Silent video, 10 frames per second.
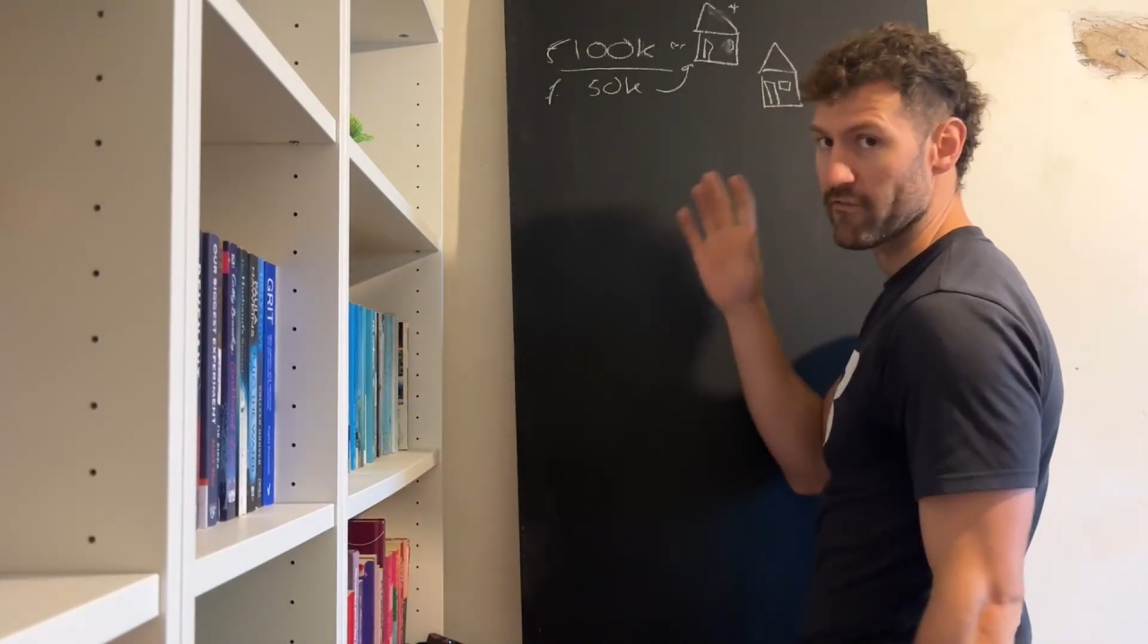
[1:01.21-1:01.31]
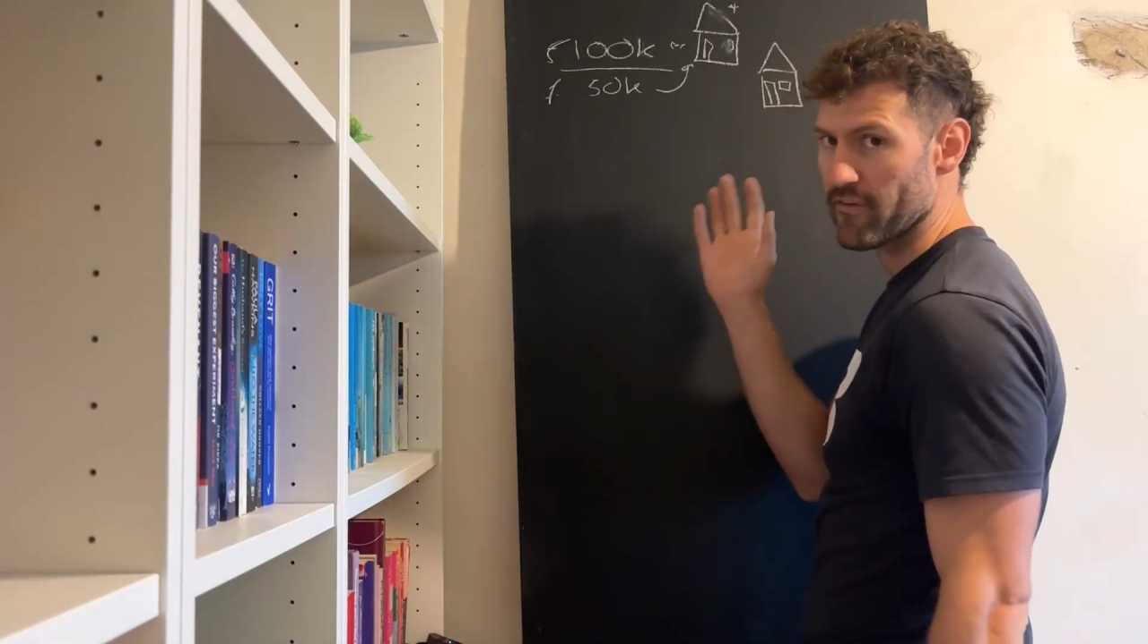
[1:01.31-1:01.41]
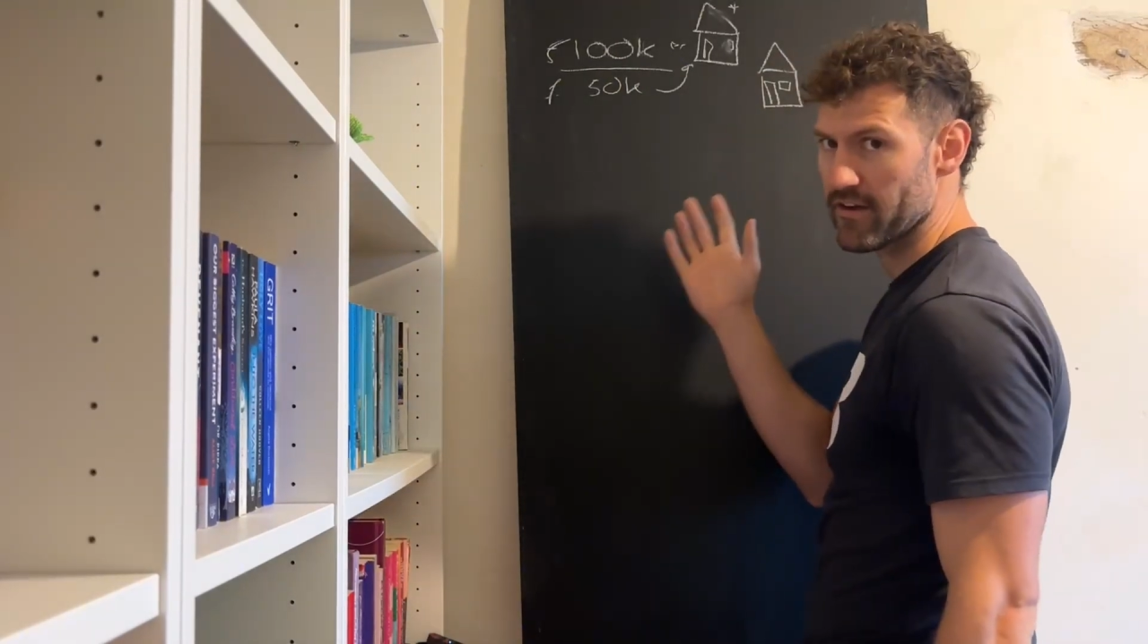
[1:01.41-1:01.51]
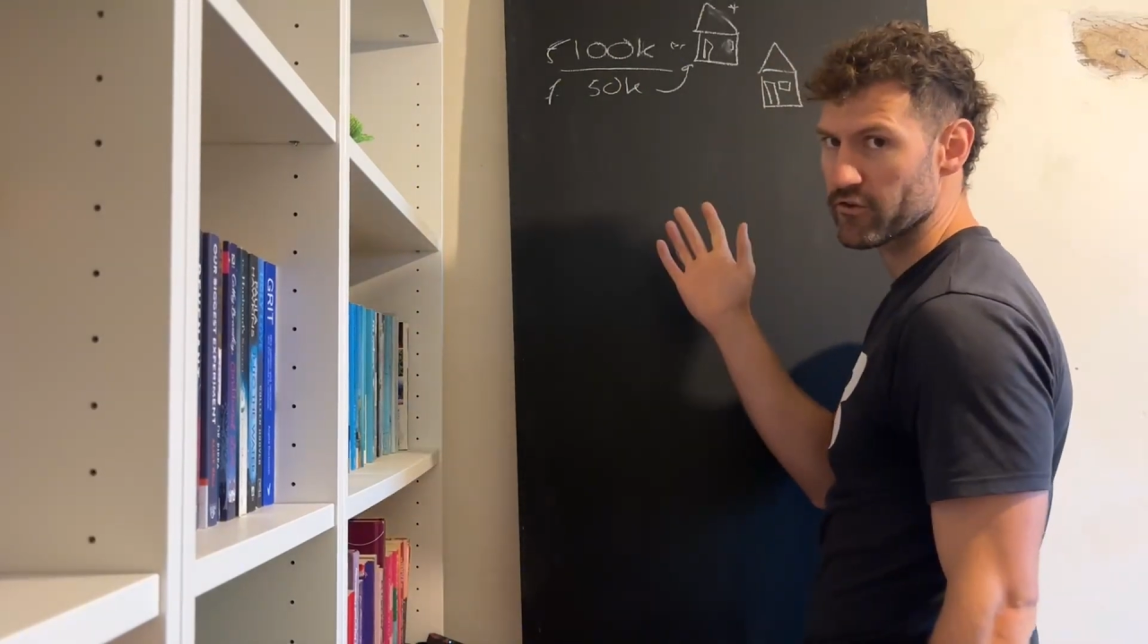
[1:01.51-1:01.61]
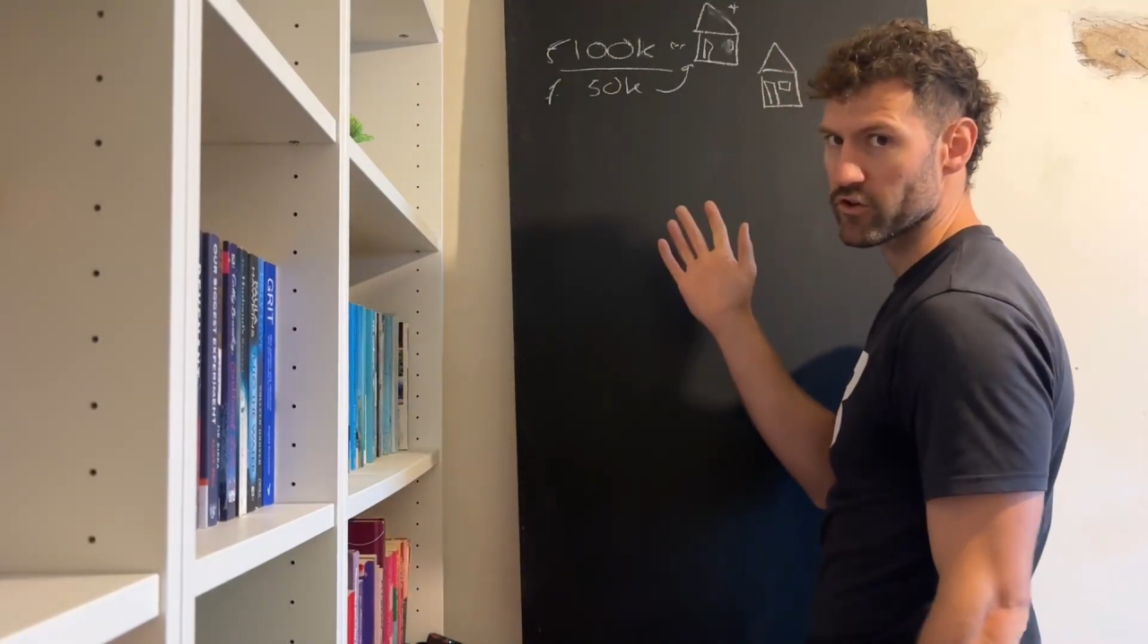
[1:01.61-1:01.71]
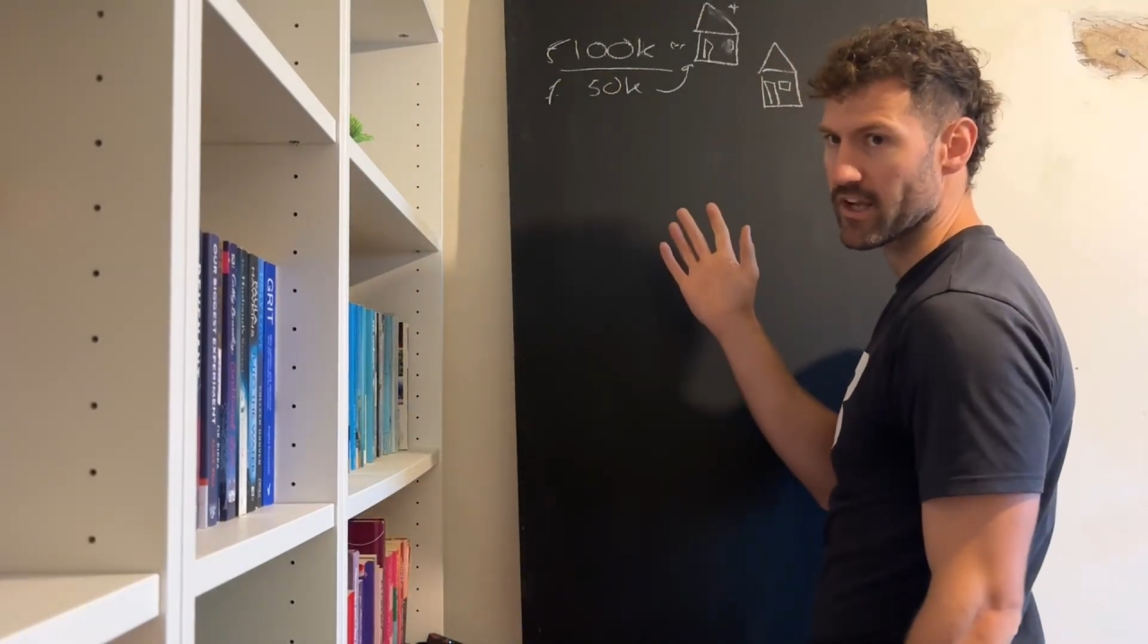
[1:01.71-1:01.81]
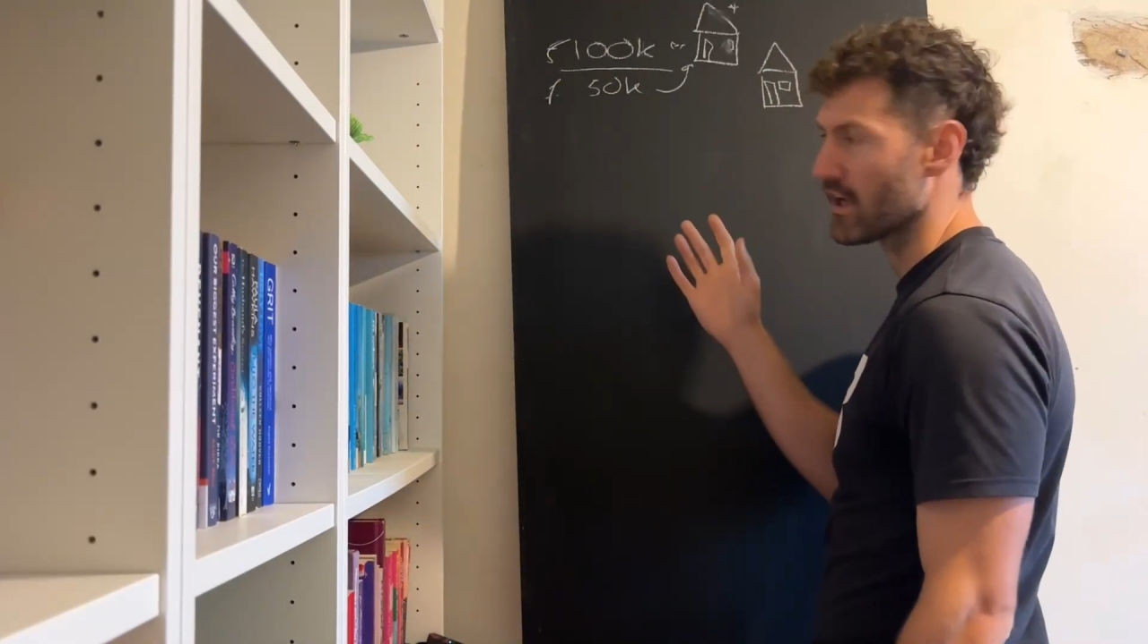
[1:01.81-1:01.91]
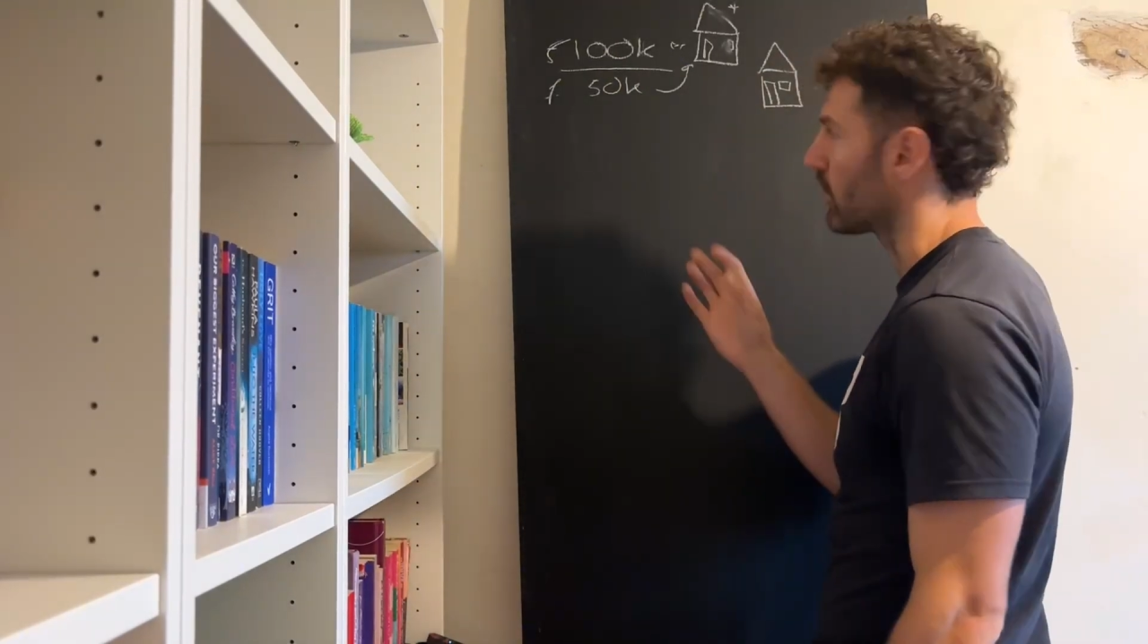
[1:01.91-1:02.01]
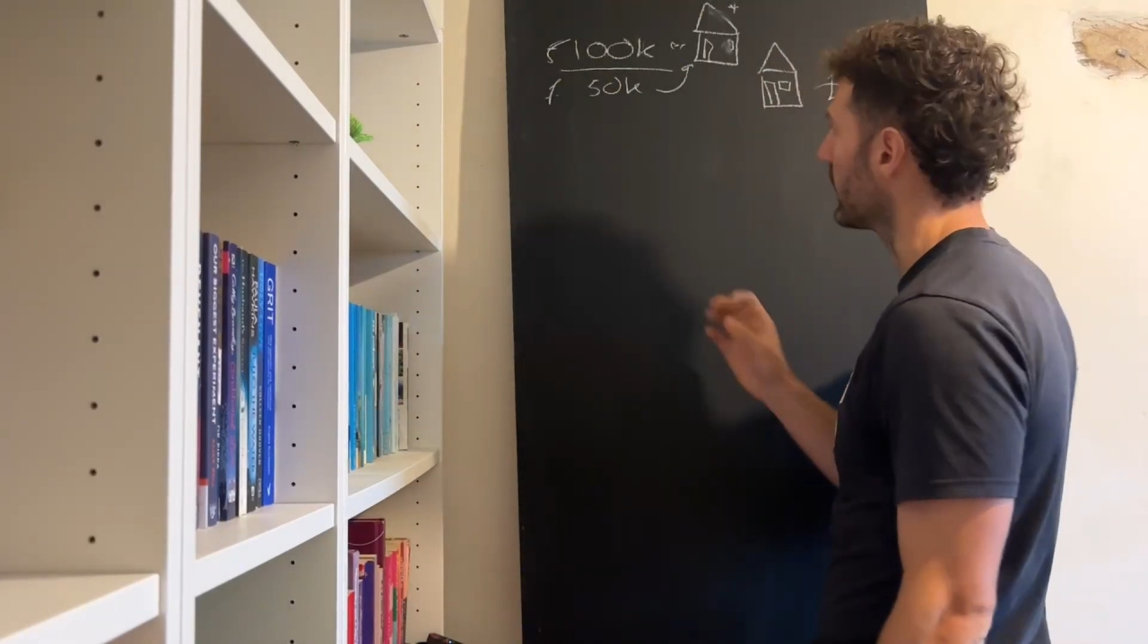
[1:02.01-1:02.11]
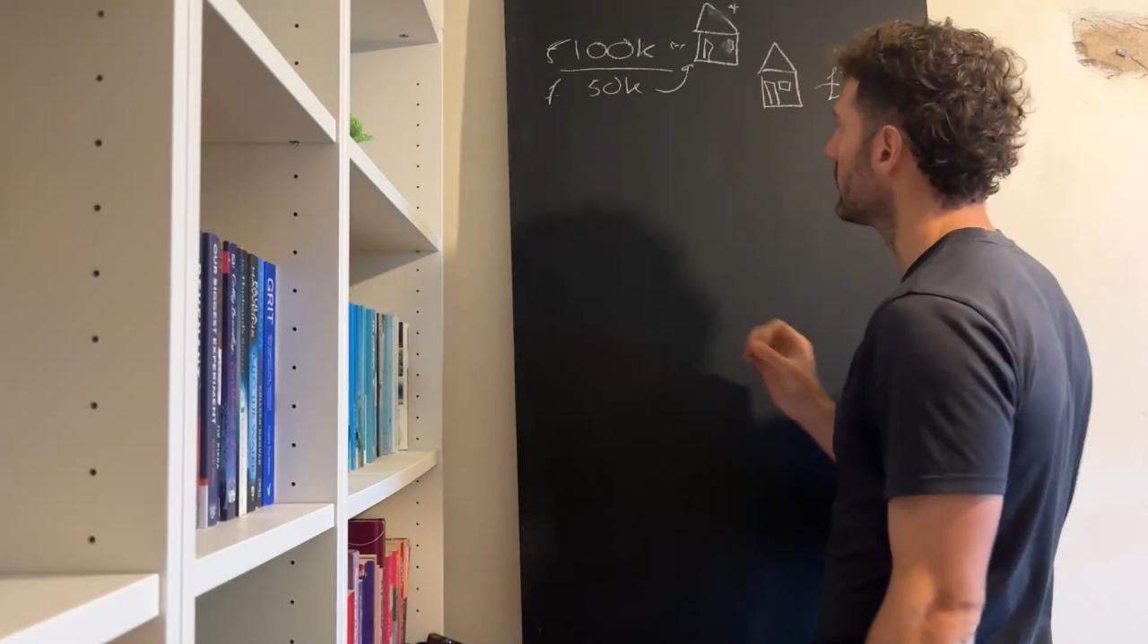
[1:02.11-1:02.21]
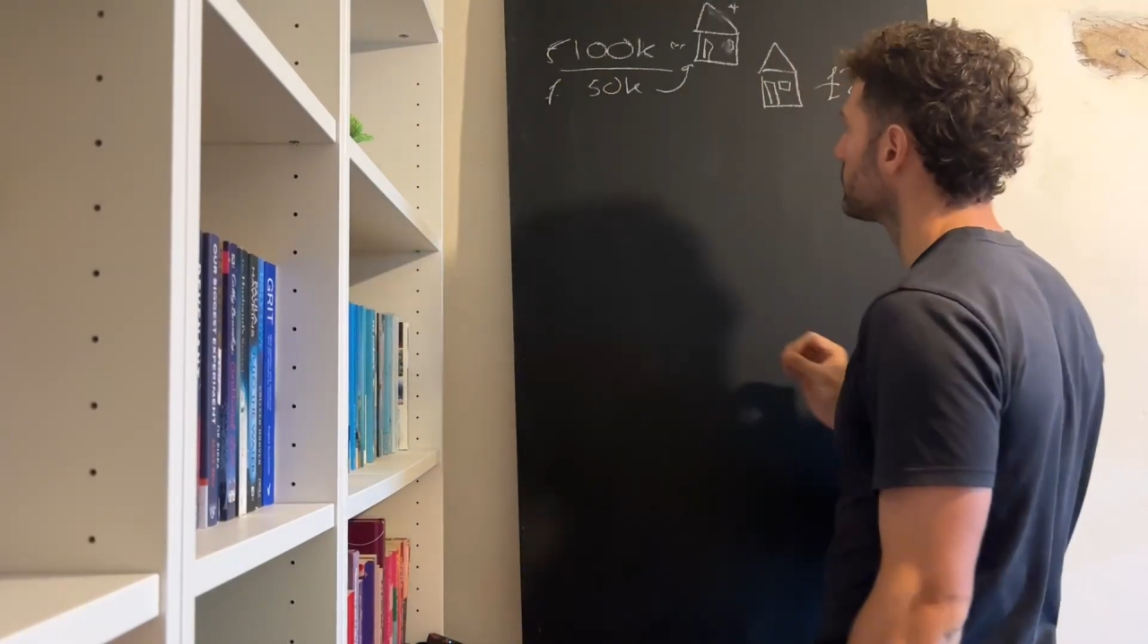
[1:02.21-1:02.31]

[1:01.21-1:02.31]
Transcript: 500k on it,